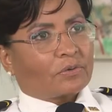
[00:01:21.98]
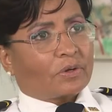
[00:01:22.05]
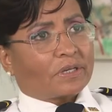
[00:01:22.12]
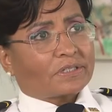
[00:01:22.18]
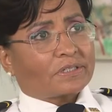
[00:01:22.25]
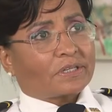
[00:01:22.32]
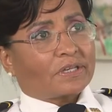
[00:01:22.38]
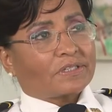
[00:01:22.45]

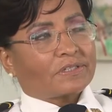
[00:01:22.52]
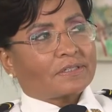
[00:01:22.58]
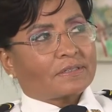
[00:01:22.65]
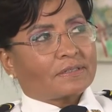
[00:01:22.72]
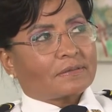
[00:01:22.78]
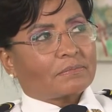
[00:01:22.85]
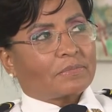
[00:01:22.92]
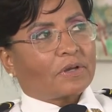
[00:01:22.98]
question, because
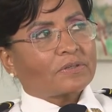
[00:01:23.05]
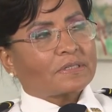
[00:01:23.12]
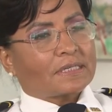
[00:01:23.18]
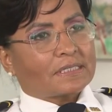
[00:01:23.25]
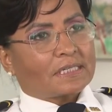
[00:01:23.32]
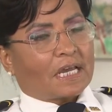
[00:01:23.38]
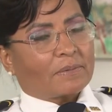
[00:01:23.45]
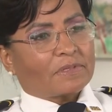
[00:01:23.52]
most of
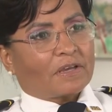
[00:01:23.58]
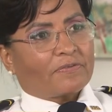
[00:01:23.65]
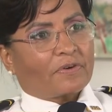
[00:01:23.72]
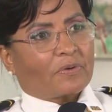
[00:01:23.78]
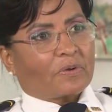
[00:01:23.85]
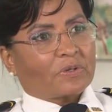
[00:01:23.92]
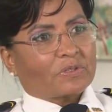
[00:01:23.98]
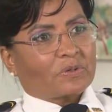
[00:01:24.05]
the times I
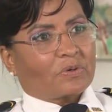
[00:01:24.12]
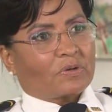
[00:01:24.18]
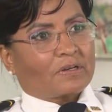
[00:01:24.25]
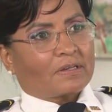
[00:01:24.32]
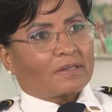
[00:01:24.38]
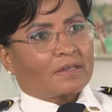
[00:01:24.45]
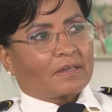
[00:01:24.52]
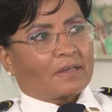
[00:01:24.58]
focus
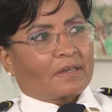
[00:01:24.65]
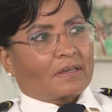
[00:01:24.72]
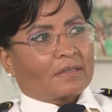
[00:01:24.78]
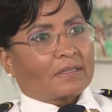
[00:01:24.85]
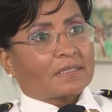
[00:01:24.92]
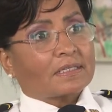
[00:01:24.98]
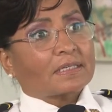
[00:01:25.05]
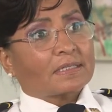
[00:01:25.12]
on
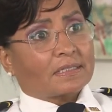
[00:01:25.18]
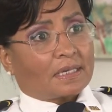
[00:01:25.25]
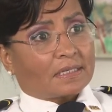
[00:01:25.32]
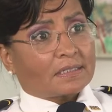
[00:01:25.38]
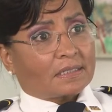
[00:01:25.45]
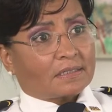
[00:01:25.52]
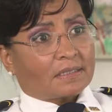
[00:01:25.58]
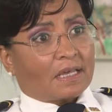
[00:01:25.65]
the
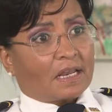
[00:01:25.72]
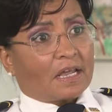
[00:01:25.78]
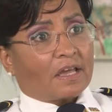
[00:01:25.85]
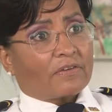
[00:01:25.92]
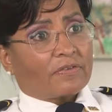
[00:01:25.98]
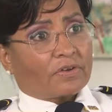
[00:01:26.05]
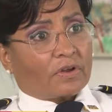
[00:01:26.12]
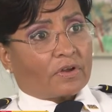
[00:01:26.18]
successes that
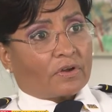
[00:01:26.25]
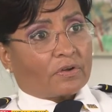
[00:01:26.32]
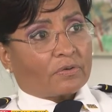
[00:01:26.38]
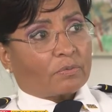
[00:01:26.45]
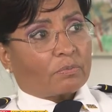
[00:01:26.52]
have occurred.